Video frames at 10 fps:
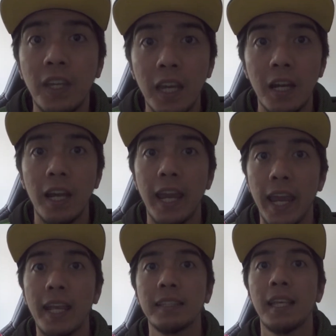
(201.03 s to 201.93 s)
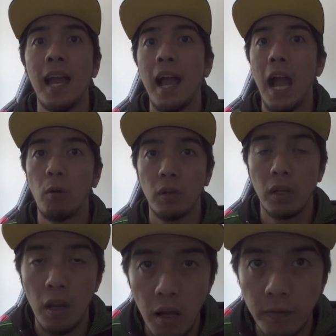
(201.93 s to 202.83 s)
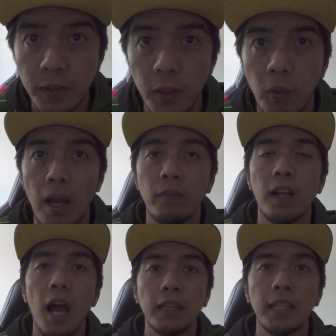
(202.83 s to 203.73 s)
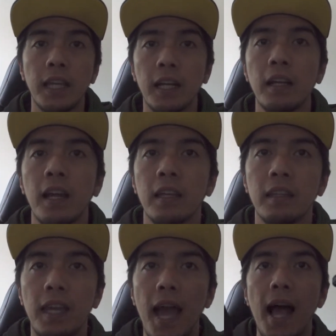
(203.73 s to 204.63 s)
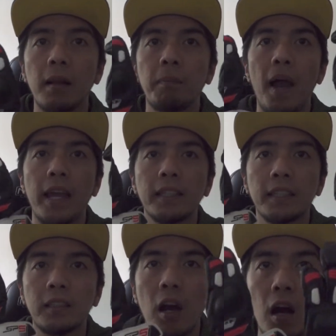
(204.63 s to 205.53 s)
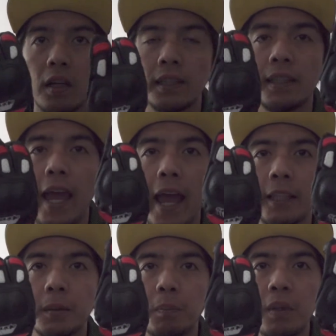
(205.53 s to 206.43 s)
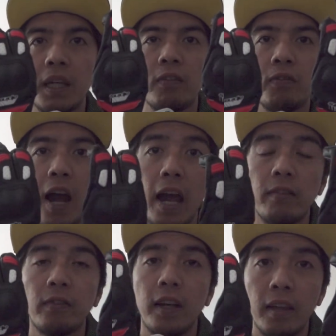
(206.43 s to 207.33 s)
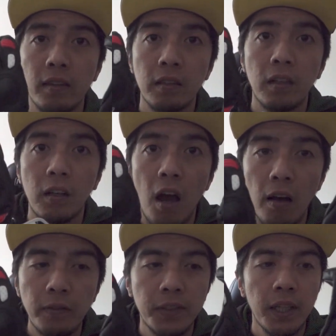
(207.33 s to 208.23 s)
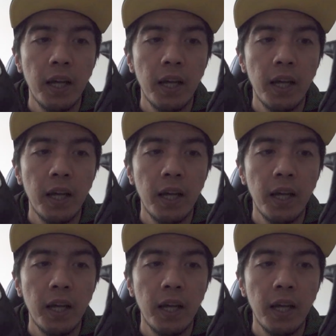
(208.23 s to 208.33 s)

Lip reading: gear is our gloves. So I've got here the Alpinestars SP5 leather gloves,